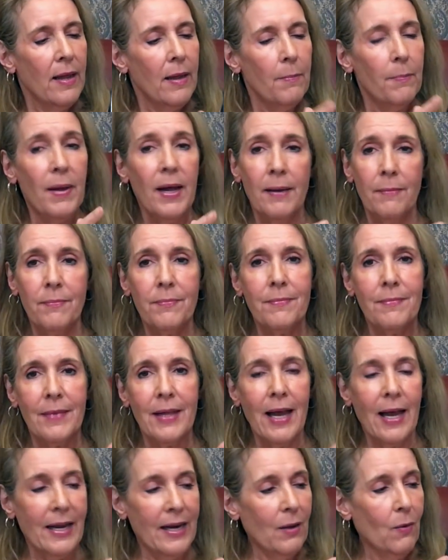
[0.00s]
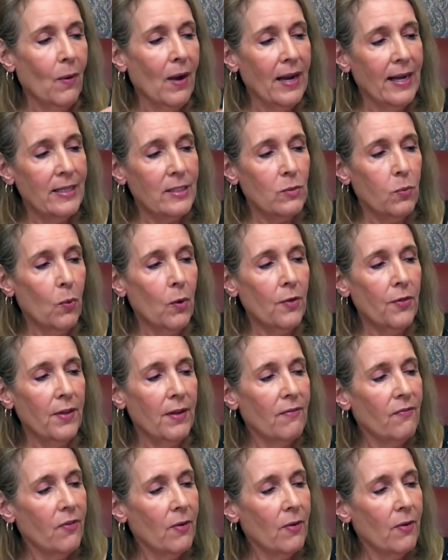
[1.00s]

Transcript: But anyway, it's worth it